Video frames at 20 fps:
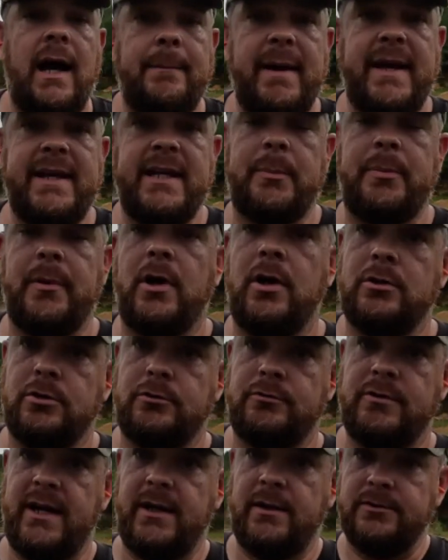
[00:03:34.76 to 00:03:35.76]
I made up
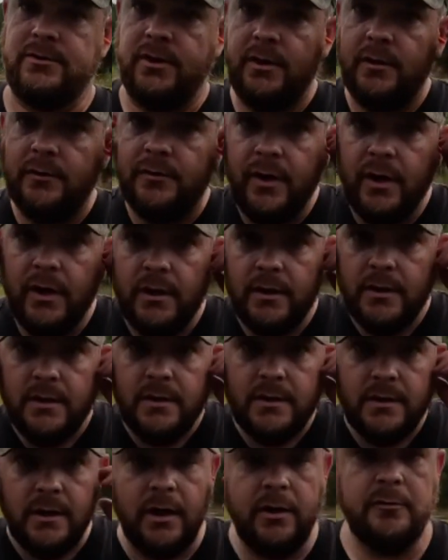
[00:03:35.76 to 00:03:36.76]
100 rounds of
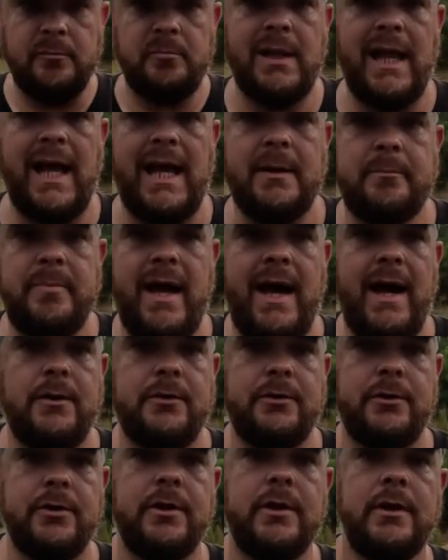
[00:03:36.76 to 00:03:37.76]
black
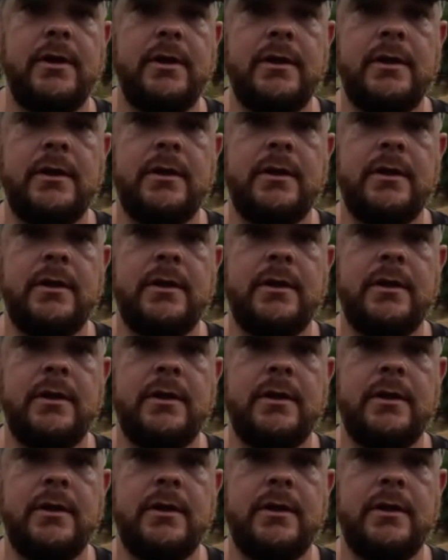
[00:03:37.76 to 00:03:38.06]
powder